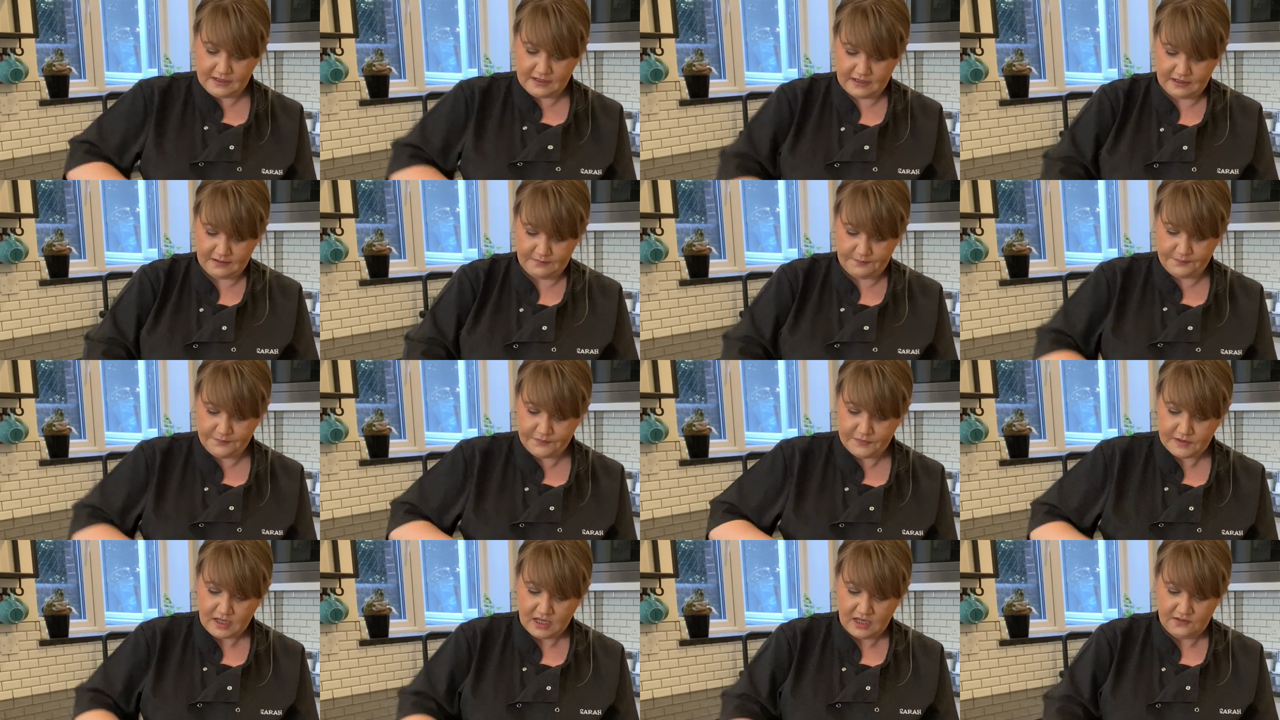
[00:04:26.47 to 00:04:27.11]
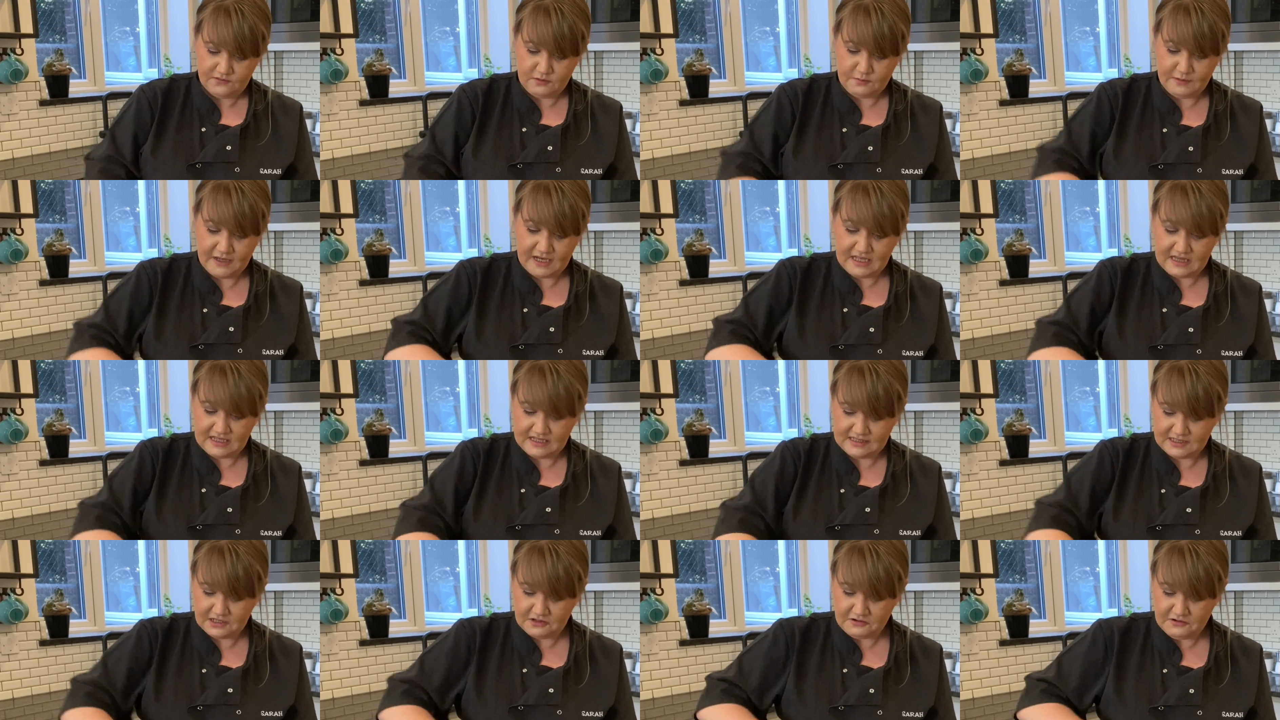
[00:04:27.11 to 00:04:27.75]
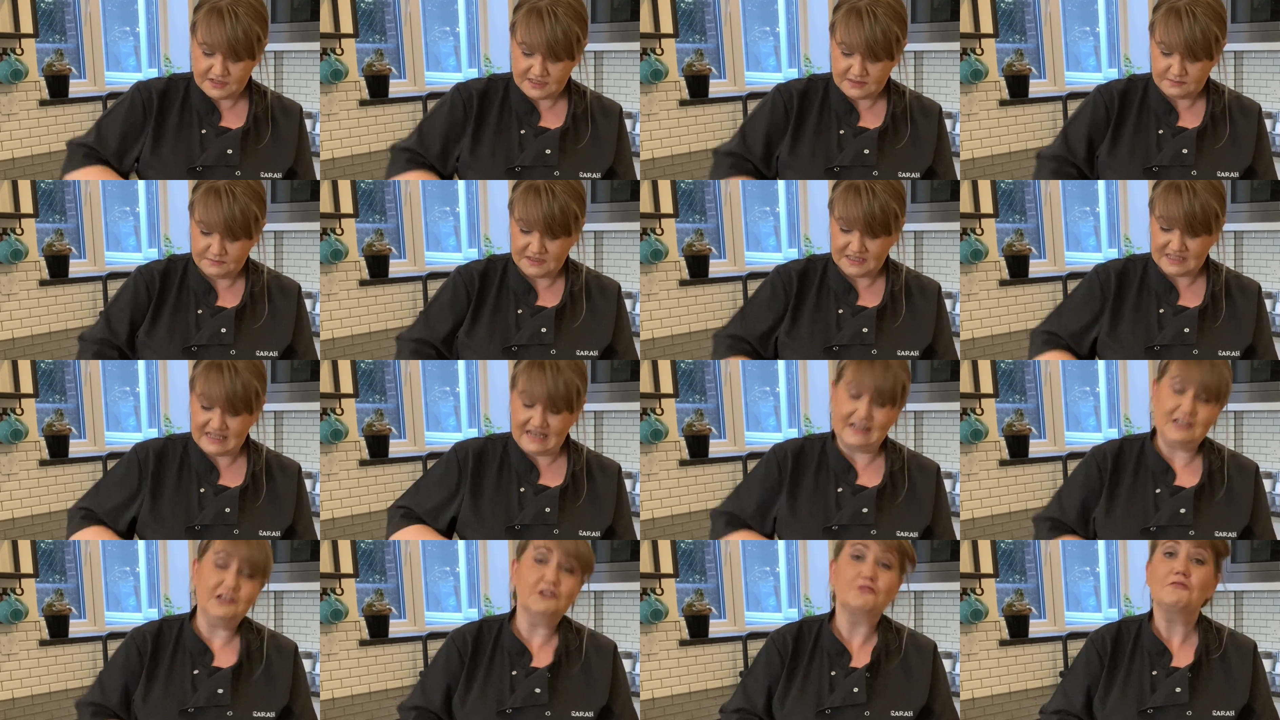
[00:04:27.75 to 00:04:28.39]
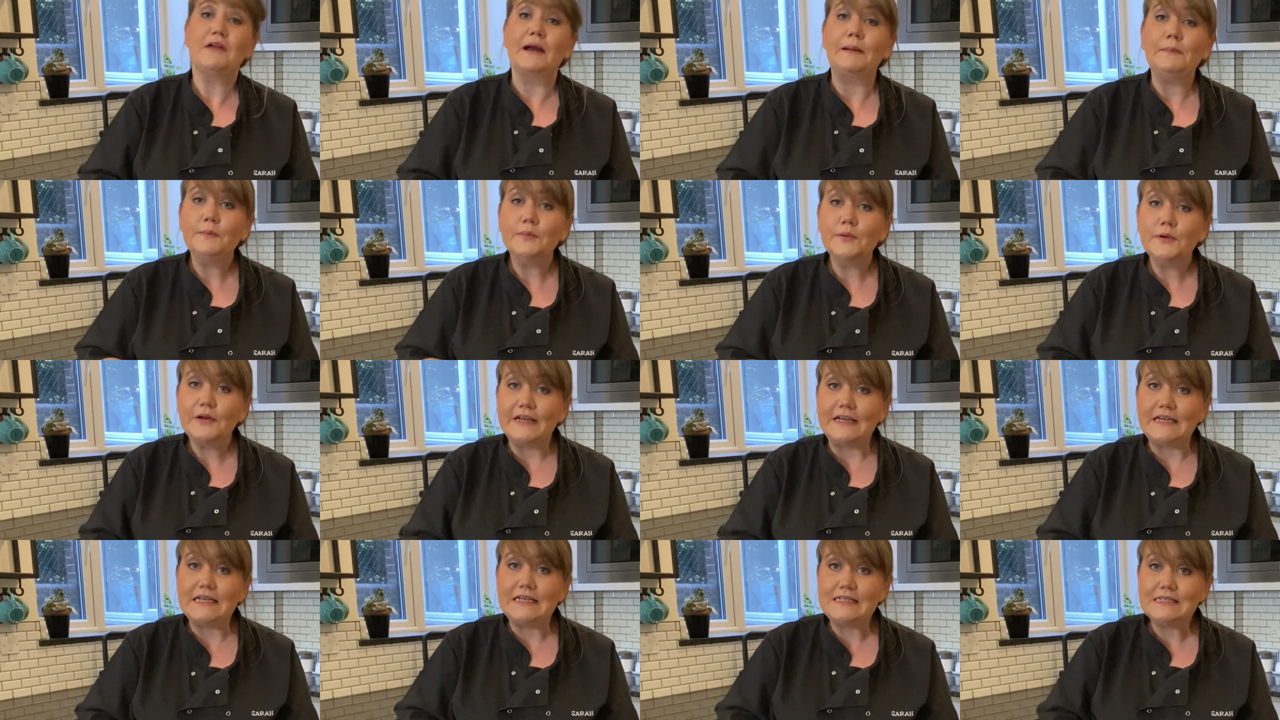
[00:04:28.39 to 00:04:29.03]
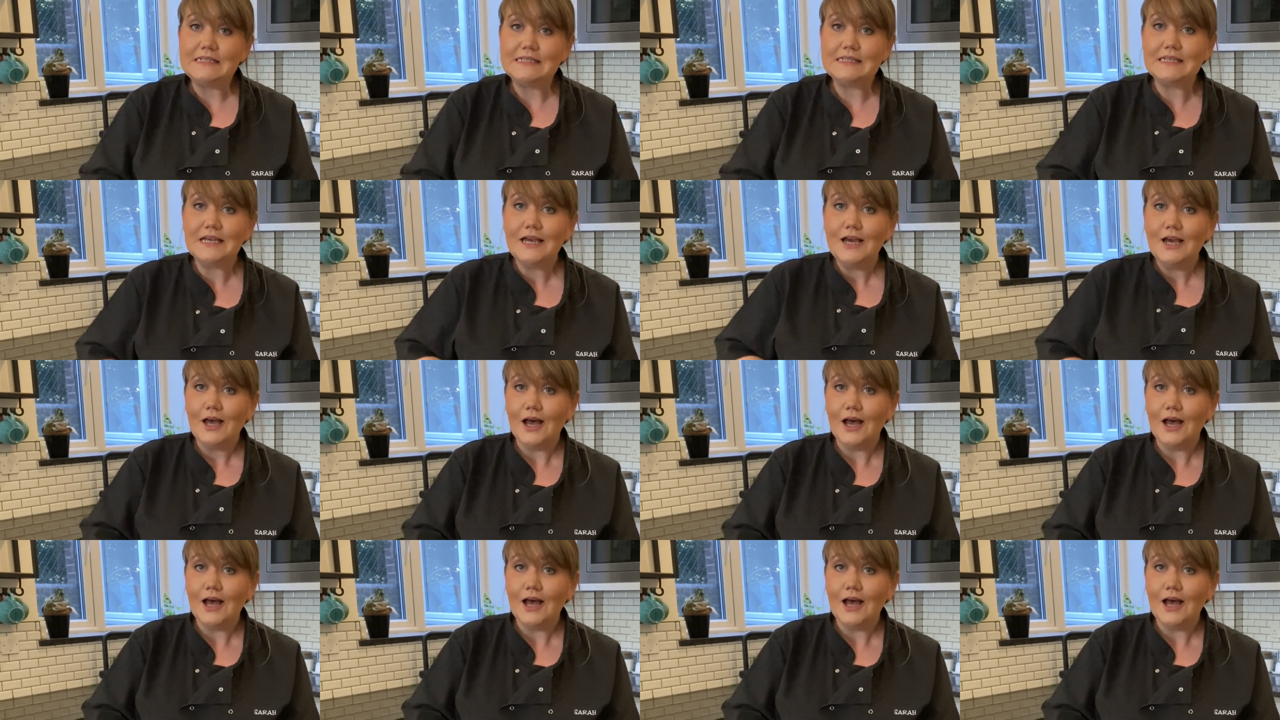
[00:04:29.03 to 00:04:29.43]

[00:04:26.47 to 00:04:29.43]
if you're making these at Christmas, add cranberries.